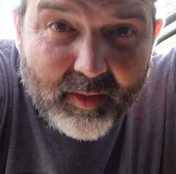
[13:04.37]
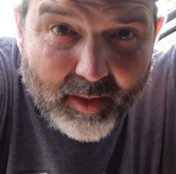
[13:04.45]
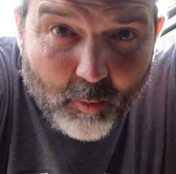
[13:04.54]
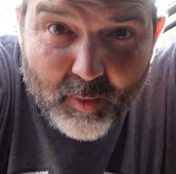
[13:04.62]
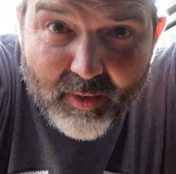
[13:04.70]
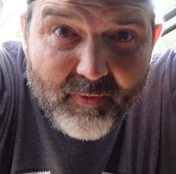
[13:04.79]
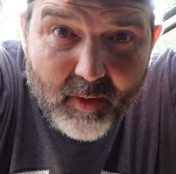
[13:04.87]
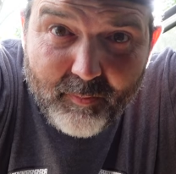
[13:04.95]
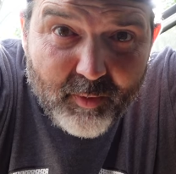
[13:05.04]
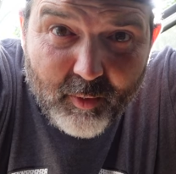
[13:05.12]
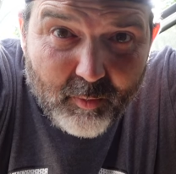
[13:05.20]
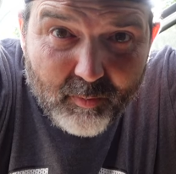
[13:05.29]
that come
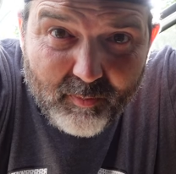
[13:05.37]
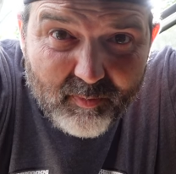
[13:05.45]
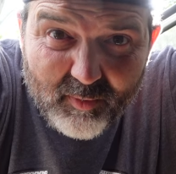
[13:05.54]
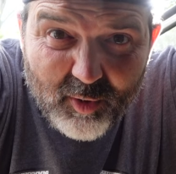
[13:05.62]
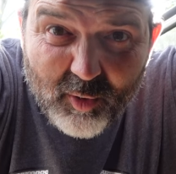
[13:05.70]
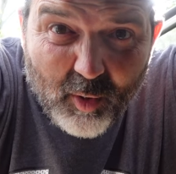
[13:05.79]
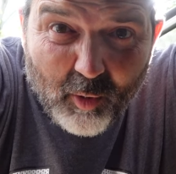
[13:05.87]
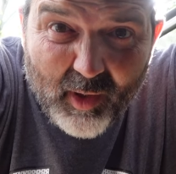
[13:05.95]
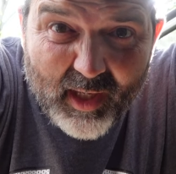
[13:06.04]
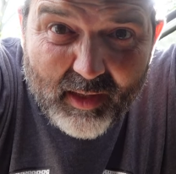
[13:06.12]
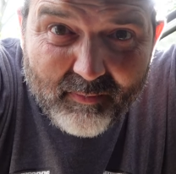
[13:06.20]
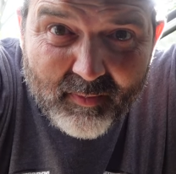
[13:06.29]
through to
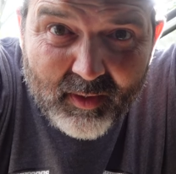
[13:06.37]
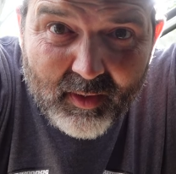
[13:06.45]
already.